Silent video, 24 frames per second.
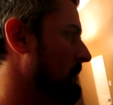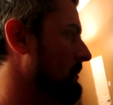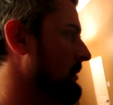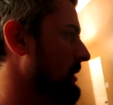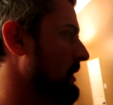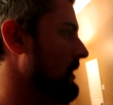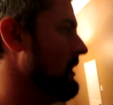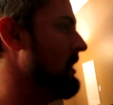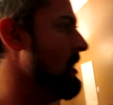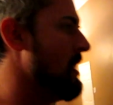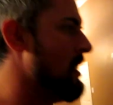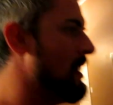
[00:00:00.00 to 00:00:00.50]
it,
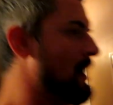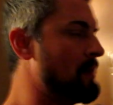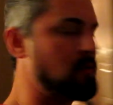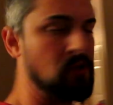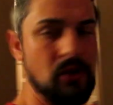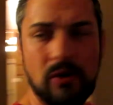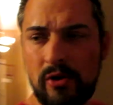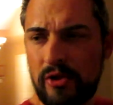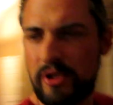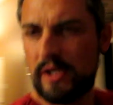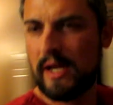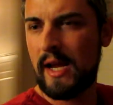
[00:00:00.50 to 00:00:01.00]
but I'm
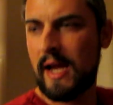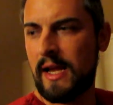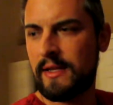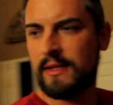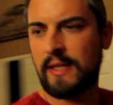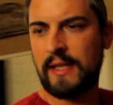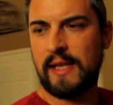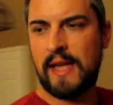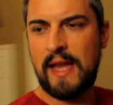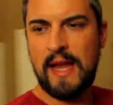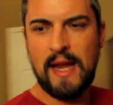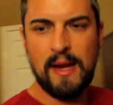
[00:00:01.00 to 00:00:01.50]
sure she had
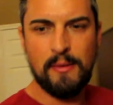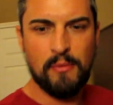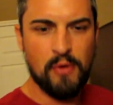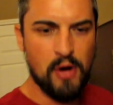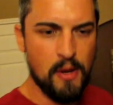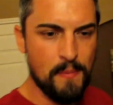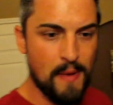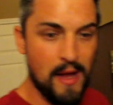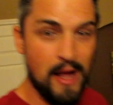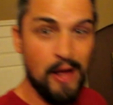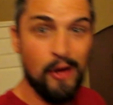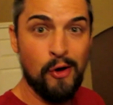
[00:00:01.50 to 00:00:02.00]
the camera
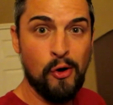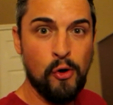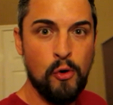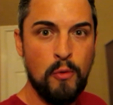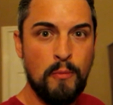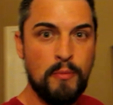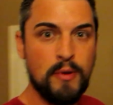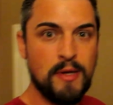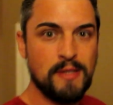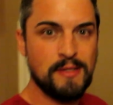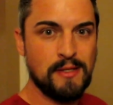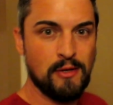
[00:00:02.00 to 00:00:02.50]
up. I
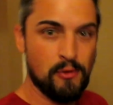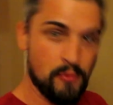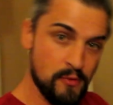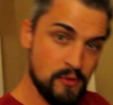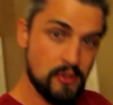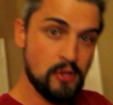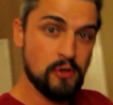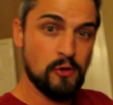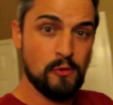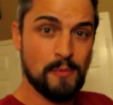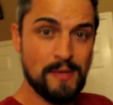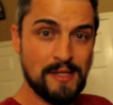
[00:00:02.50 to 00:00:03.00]
hope because there,
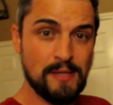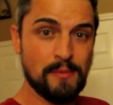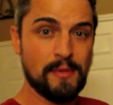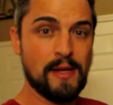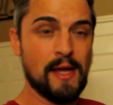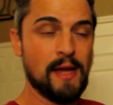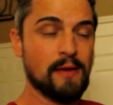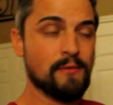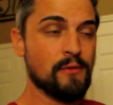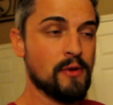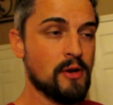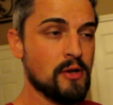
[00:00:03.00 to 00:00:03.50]
so there'll be some
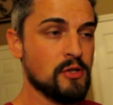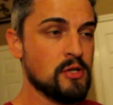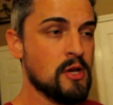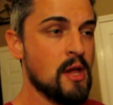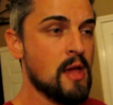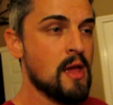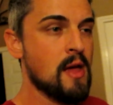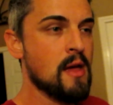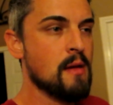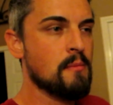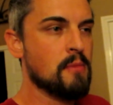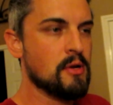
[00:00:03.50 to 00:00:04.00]
cake footage.
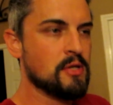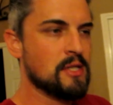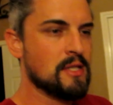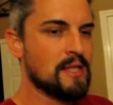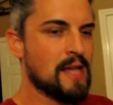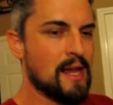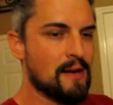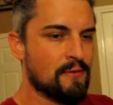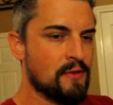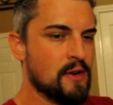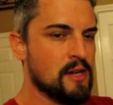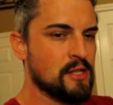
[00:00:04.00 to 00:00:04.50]
But she's
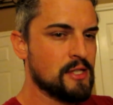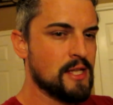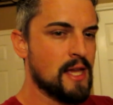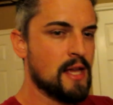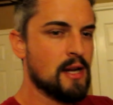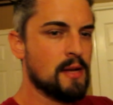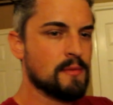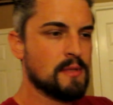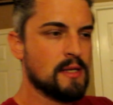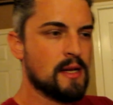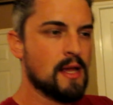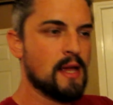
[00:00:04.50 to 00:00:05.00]
got to finish that
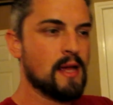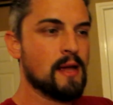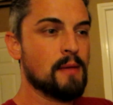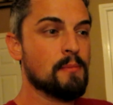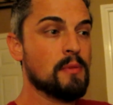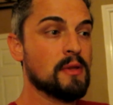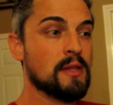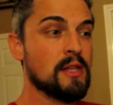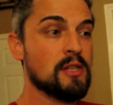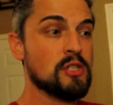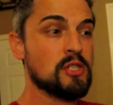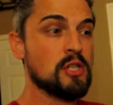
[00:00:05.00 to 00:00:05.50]
up today.
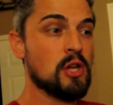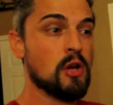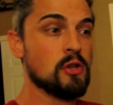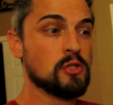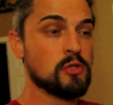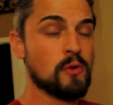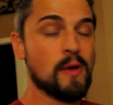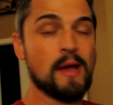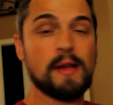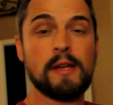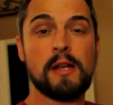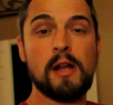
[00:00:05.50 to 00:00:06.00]
But then she
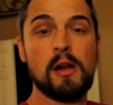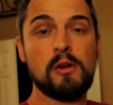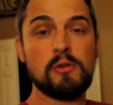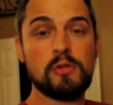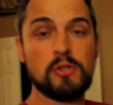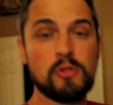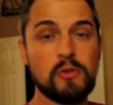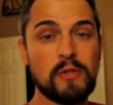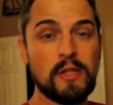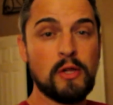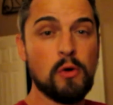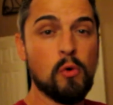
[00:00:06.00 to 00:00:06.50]
also had to go
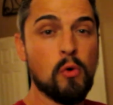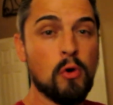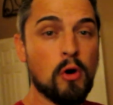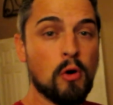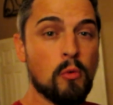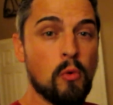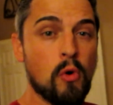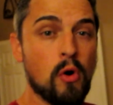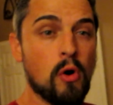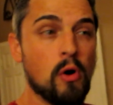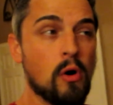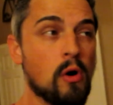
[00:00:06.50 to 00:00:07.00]
to the
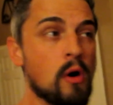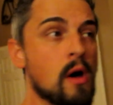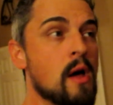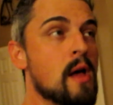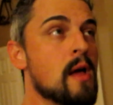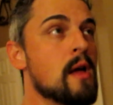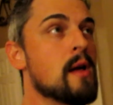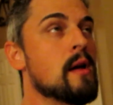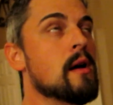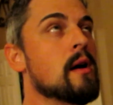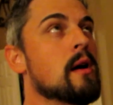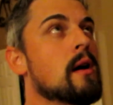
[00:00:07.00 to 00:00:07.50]
Orwell
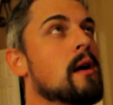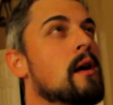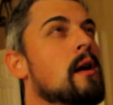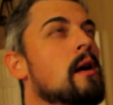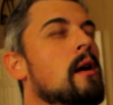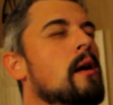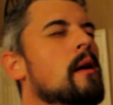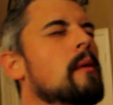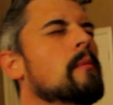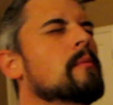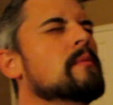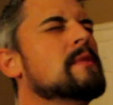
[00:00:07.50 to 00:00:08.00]

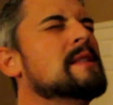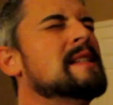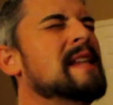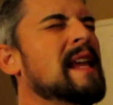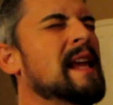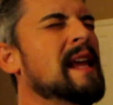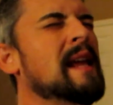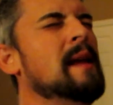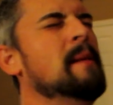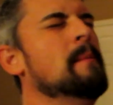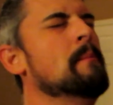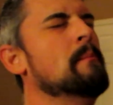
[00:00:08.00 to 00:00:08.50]
um,
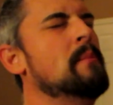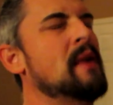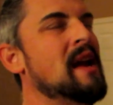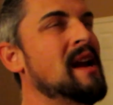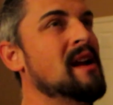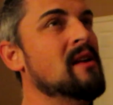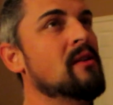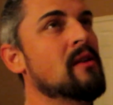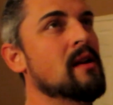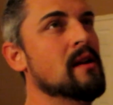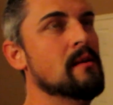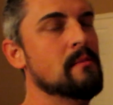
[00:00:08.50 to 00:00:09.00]
team
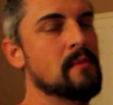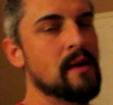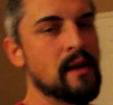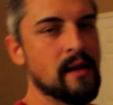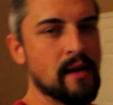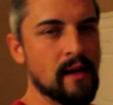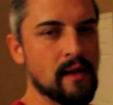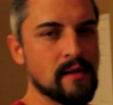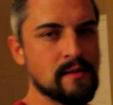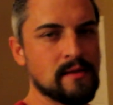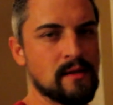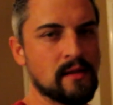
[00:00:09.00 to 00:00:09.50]
parent
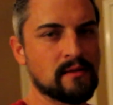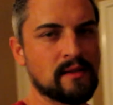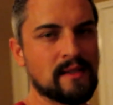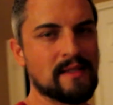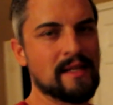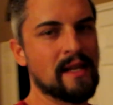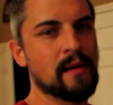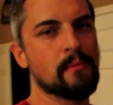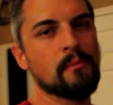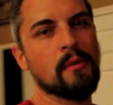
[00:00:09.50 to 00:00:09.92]
meeting. It's not the team